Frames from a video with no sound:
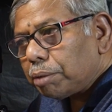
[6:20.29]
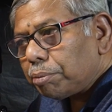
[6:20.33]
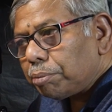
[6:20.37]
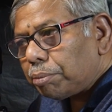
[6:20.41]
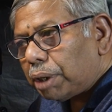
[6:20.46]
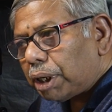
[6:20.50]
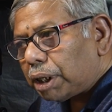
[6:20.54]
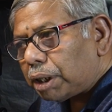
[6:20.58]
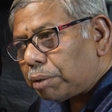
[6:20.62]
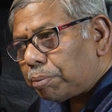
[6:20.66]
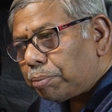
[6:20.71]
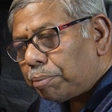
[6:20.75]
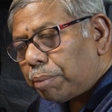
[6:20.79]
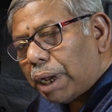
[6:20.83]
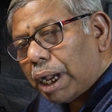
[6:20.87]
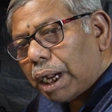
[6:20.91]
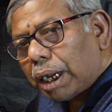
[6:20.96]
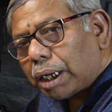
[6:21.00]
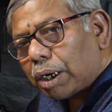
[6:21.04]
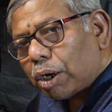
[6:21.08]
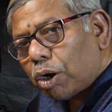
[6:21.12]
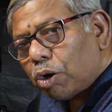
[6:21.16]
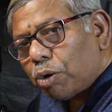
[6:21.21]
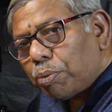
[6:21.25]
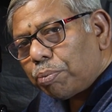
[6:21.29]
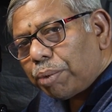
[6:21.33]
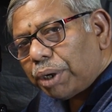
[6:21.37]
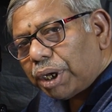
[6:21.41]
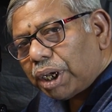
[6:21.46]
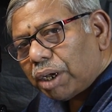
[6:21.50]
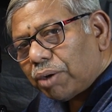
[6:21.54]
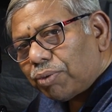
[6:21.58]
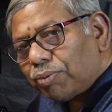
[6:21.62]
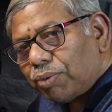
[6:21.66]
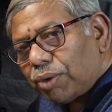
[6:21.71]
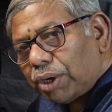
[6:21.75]
but background
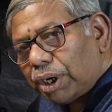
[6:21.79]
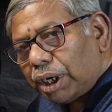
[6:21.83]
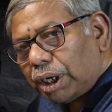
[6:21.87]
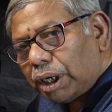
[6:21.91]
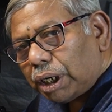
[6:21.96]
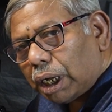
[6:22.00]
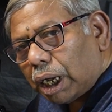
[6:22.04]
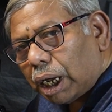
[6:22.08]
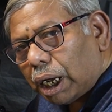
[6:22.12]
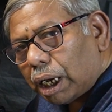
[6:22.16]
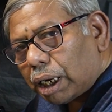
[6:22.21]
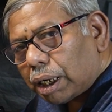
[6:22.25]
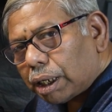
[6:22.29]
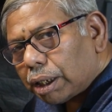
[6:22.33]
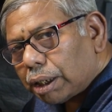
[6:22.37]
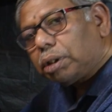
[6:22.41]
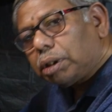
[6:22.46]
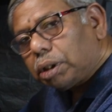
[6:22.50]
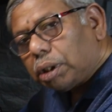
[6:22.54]
became very dark.